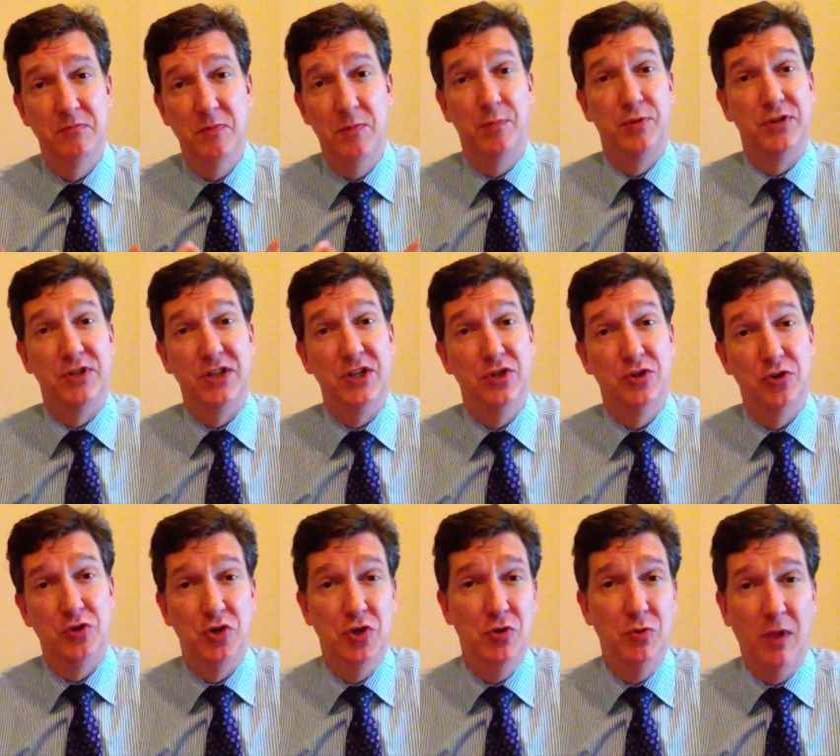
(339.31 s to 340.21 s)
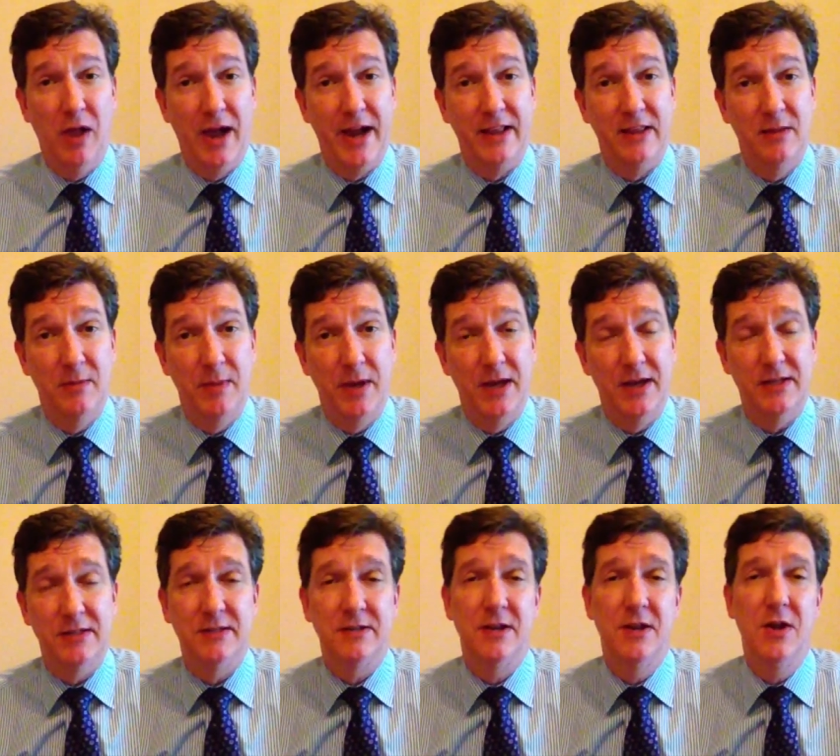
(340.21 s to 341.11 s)
the procedure you like the
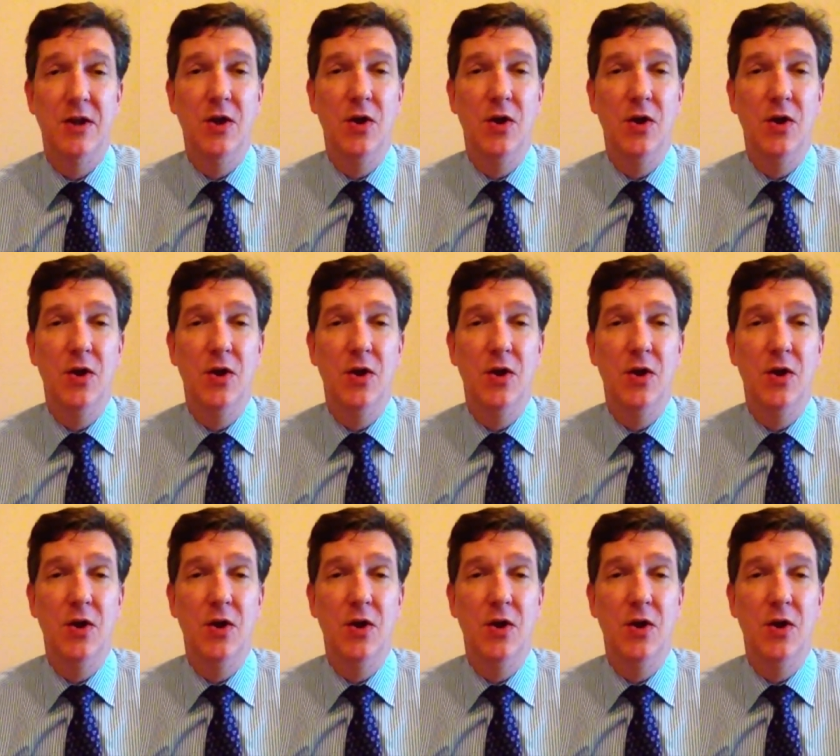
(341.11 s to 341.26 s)
best,